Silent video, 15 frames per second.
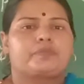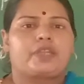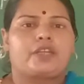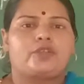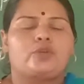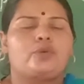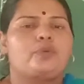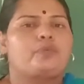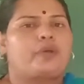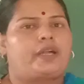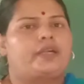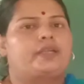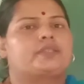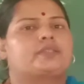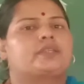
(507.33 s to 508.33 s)

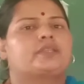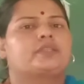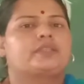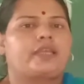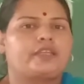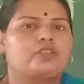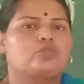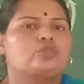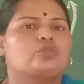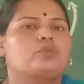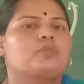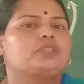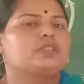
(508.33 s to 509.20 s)
pteridophytes. Thank you so much